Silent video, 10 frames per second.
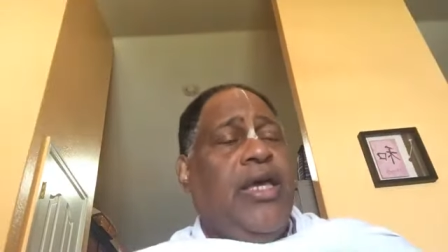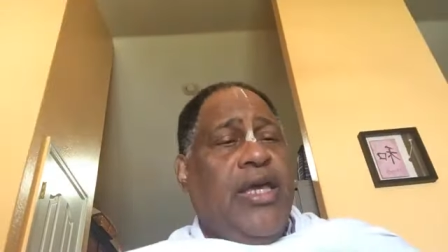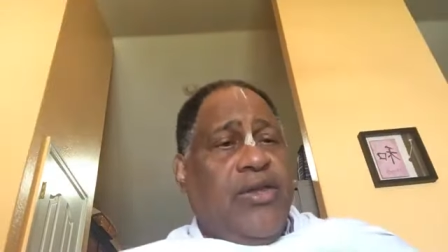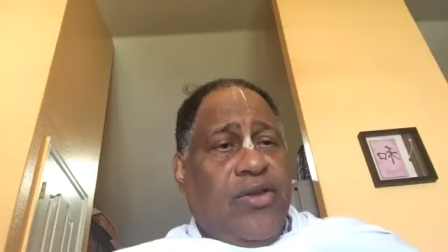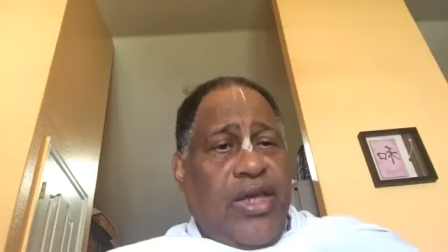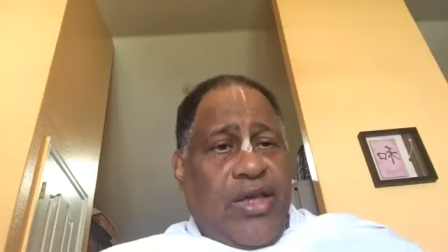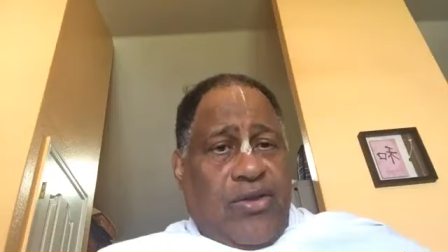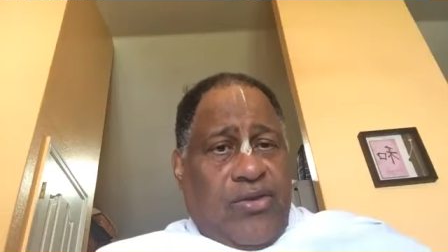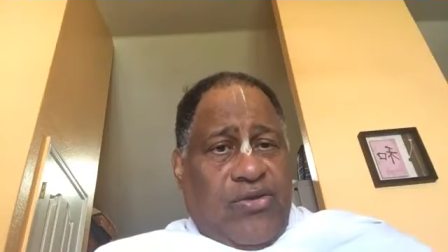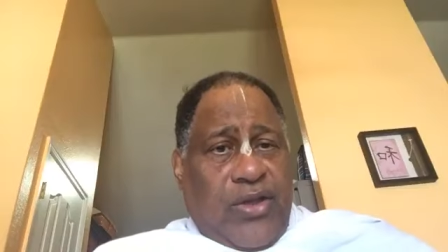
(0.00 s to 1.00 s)
It,
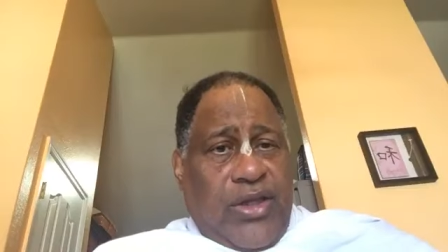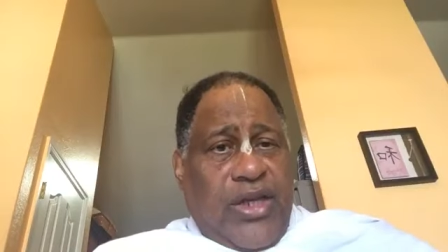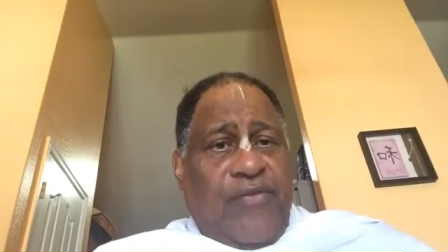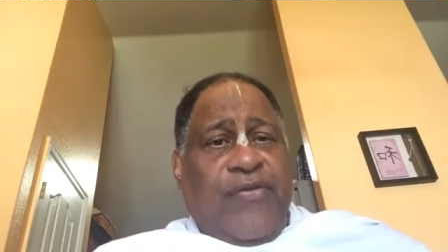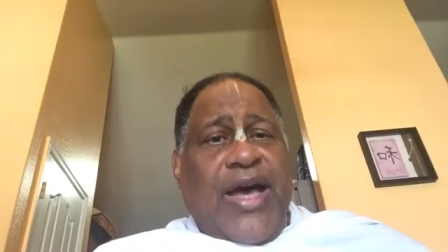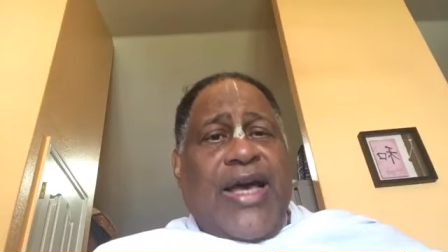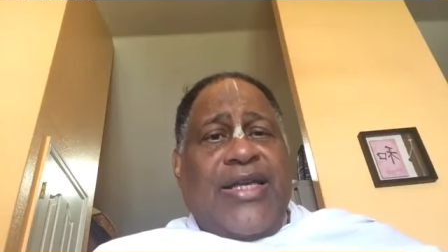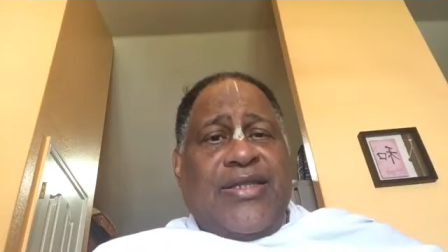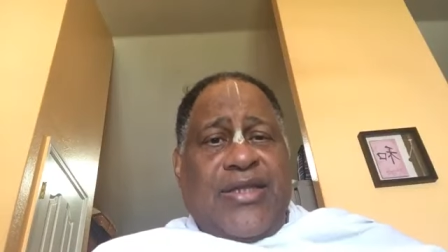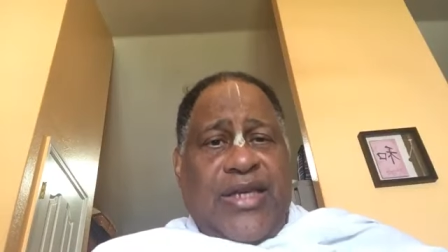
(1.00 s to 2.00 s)
it
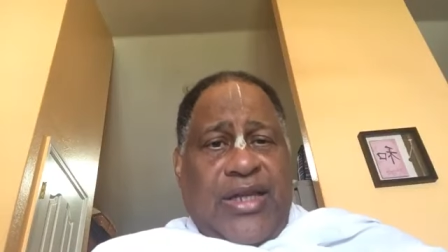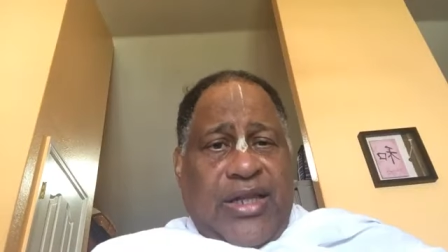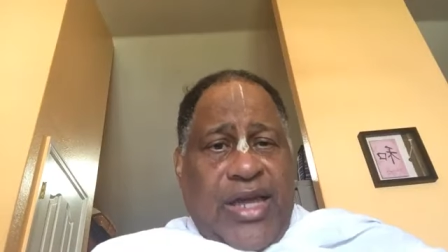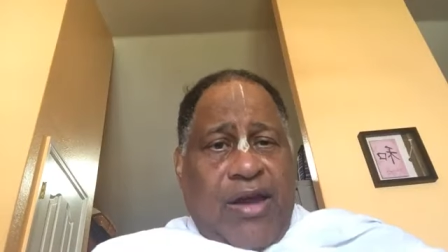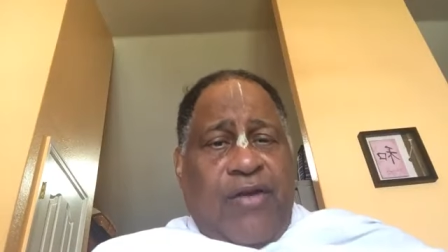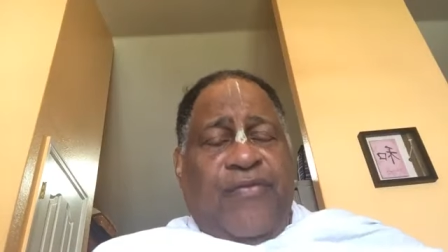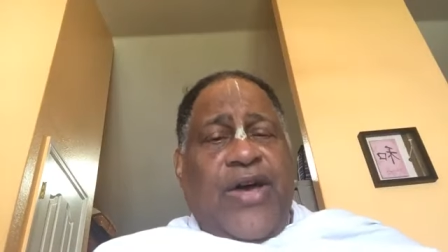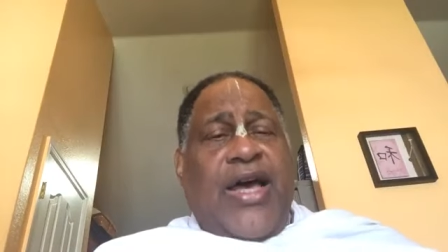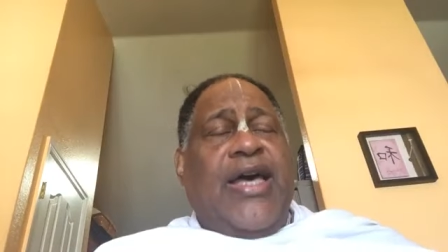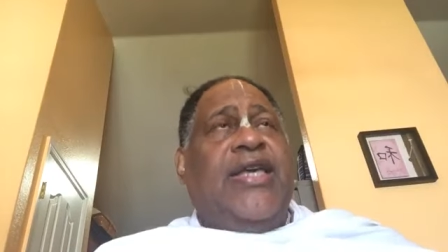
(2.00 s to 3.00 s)
solidifies,
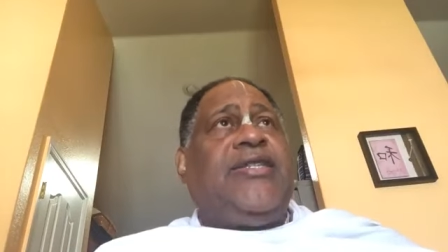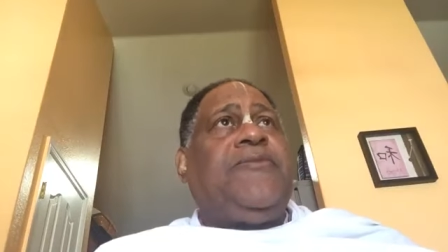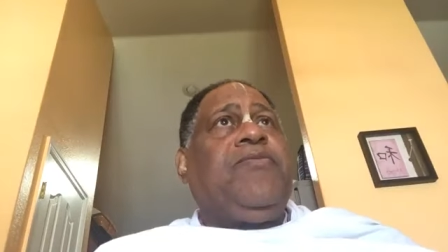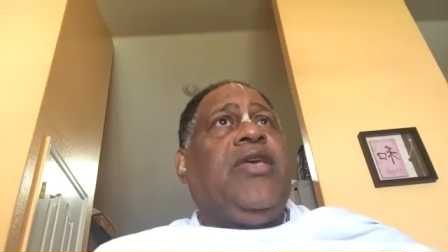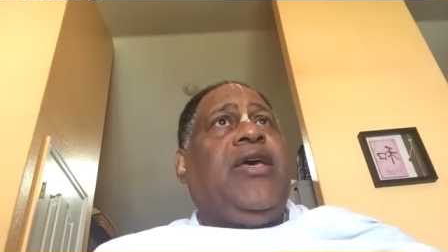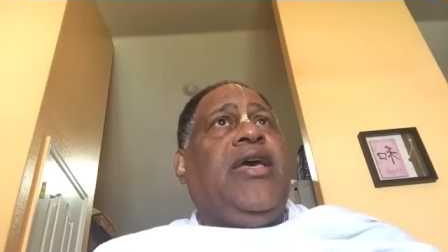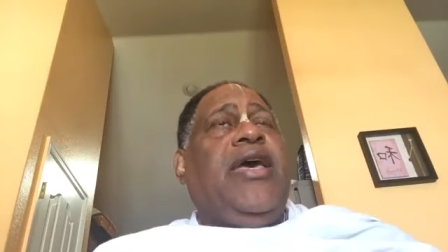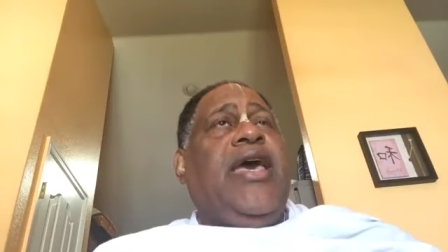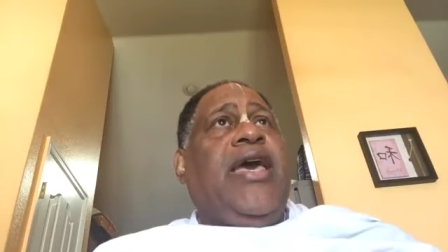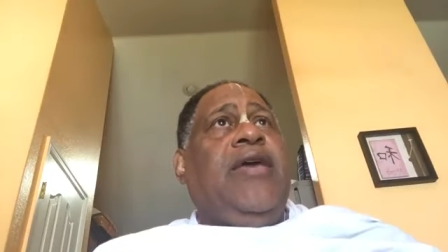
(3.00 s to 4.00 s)
clarifies,
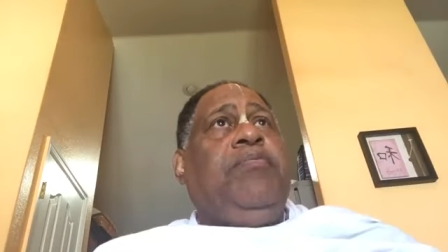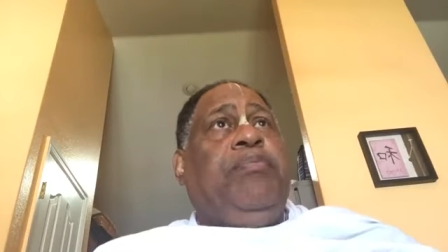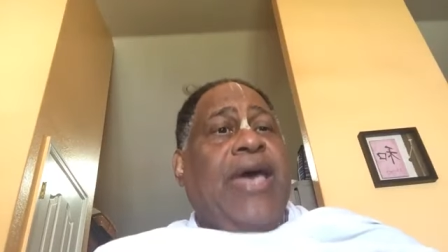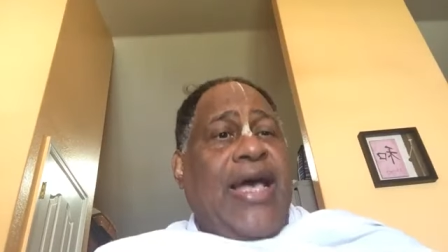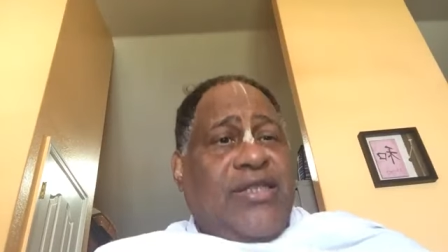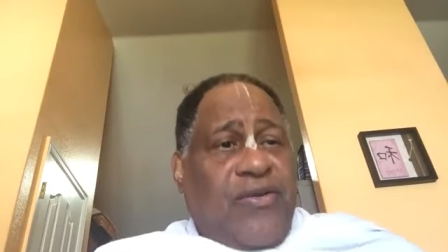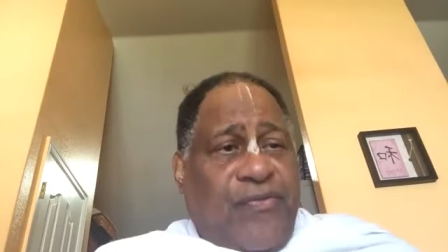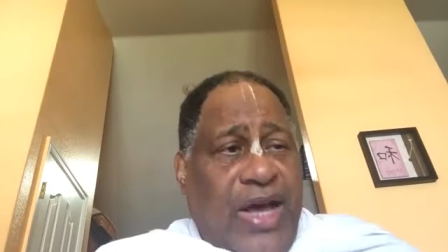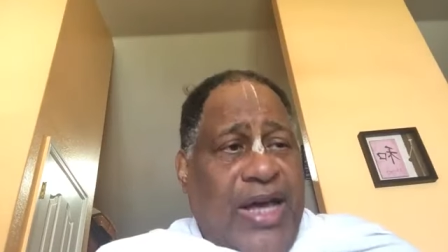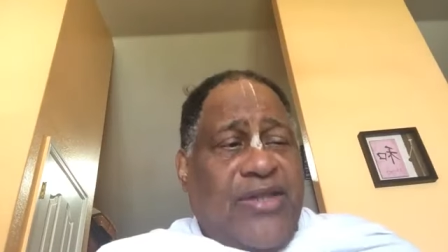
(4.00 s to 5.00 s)
and
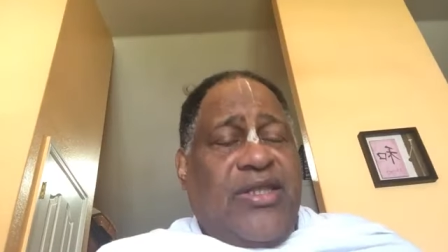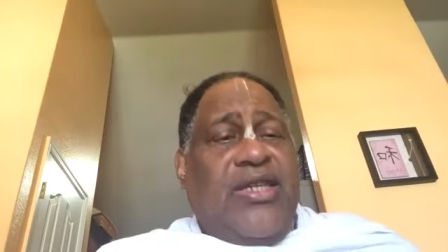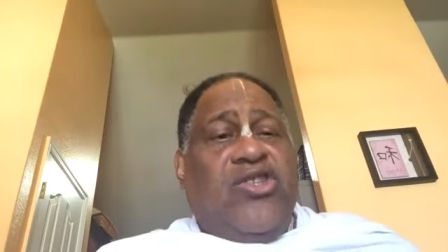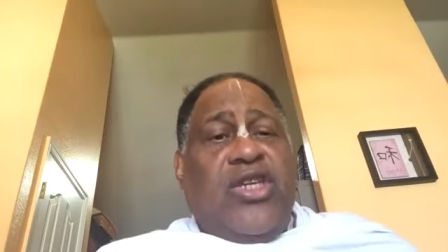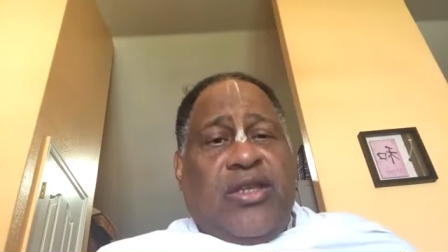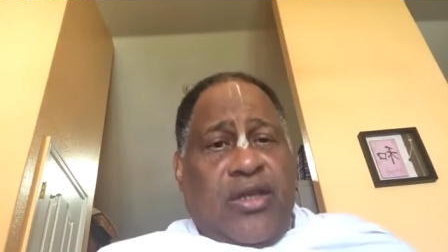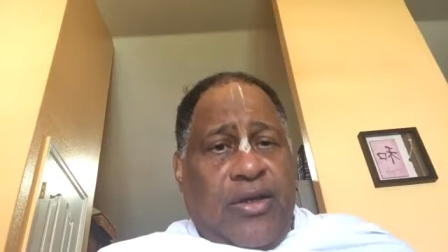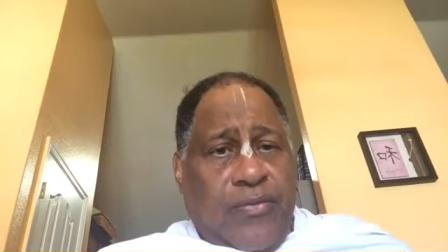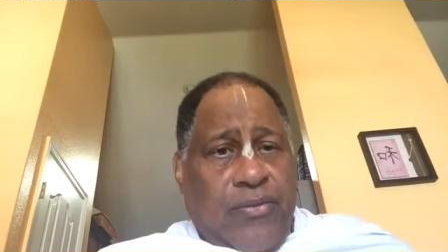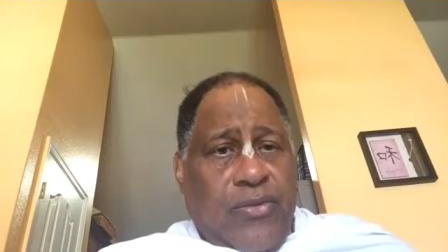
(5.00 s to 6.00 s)
pacifies the
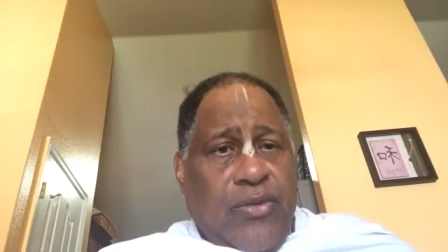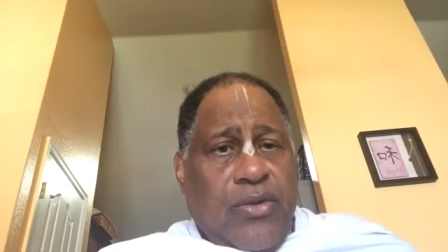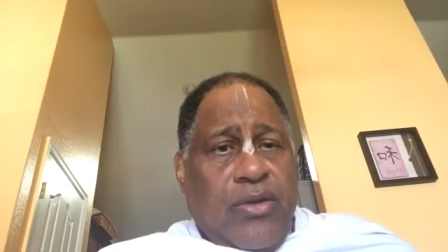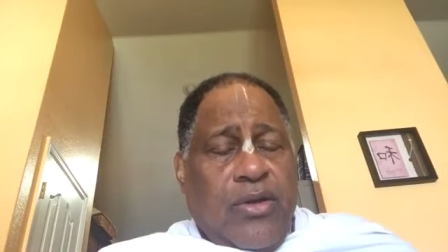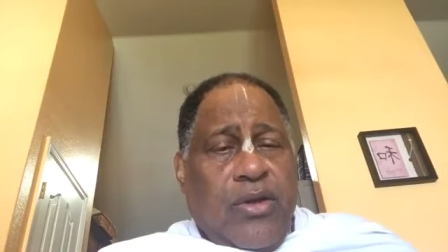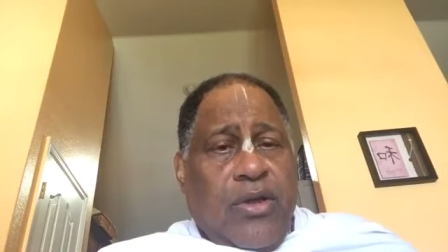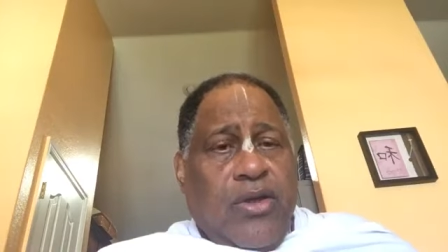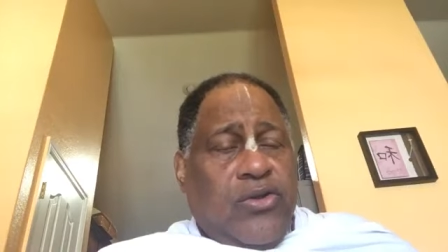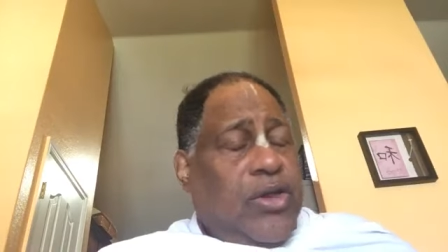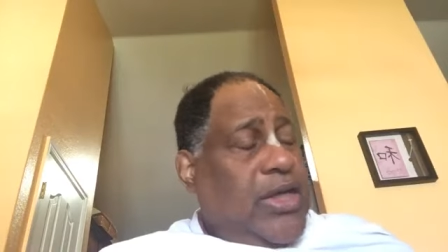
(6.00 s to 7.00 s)
chitta.
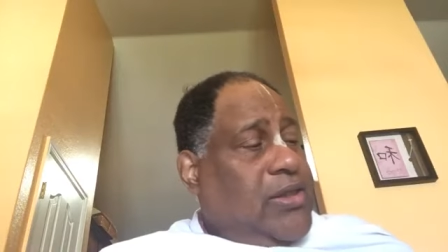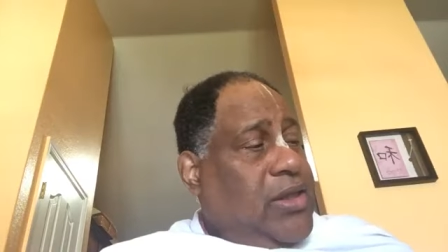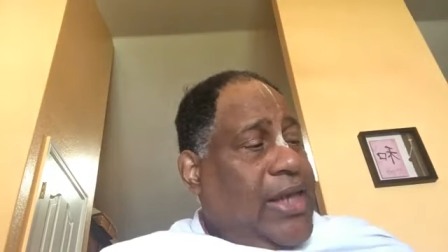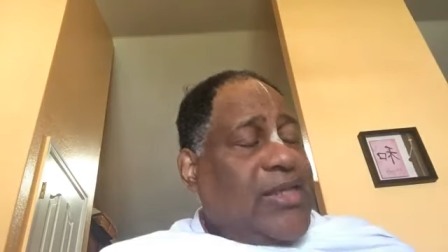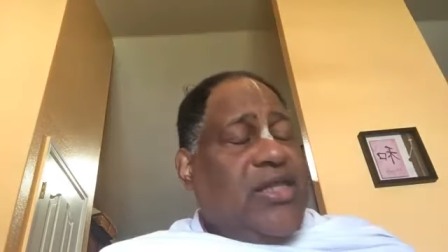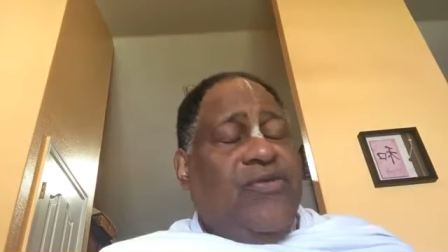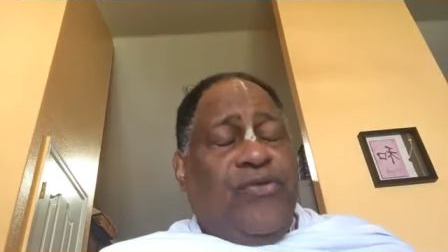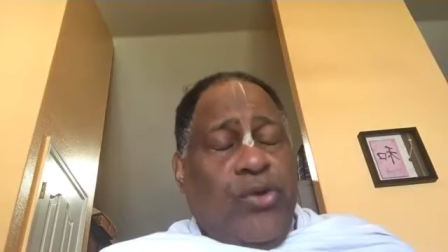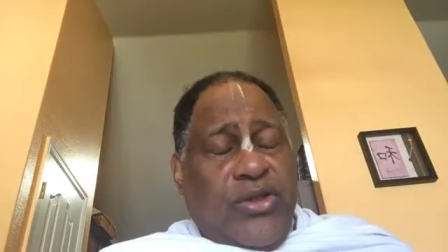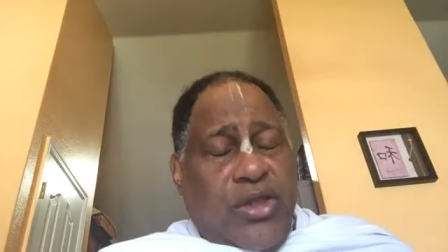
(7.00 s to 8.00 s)
So there's less
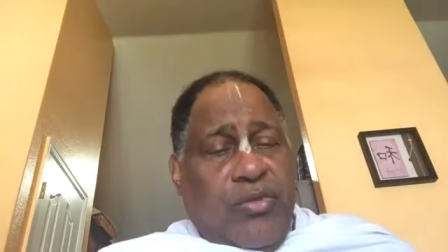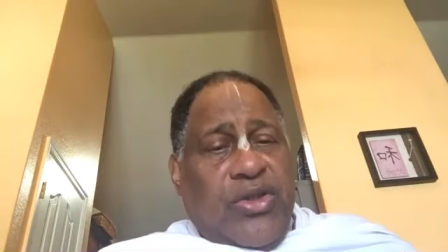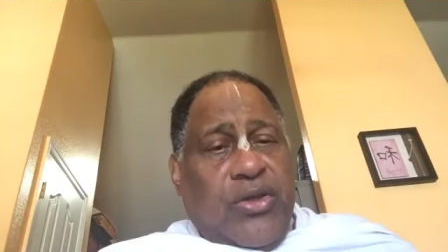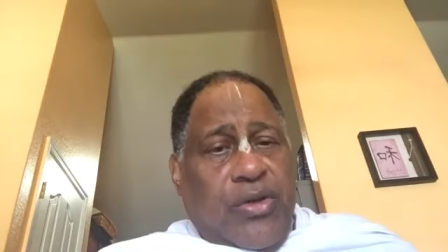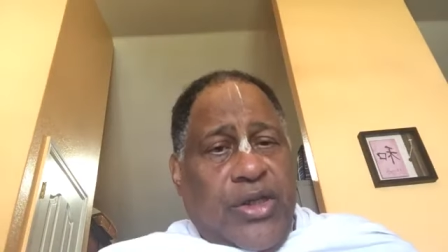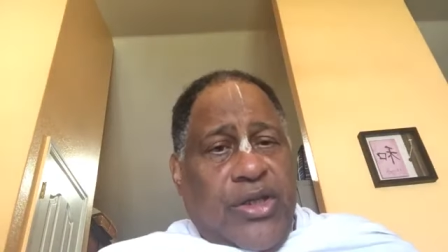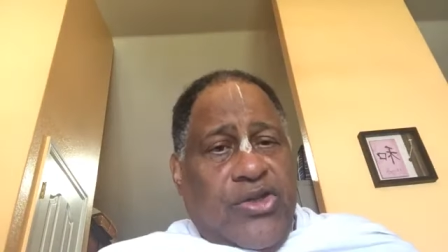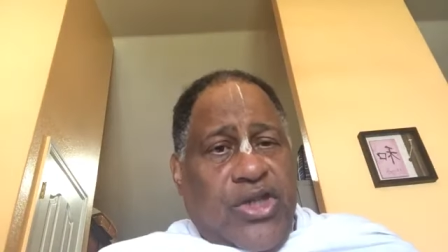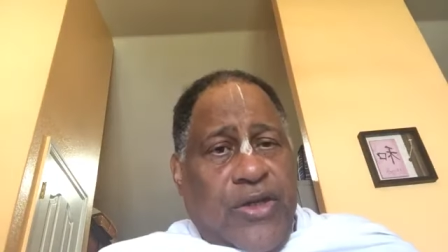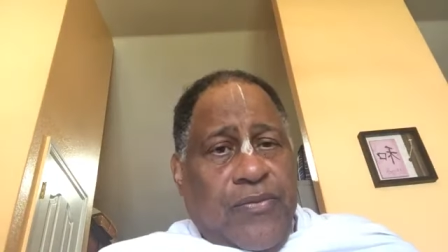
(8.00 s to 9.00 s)
influence of the material
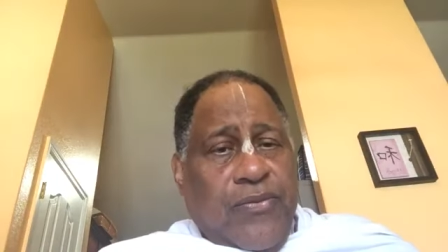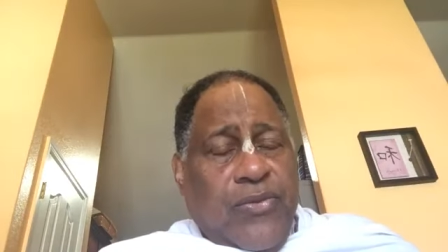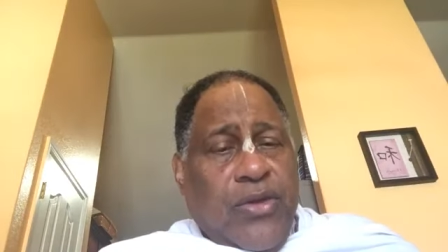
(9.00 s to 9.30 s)
energy.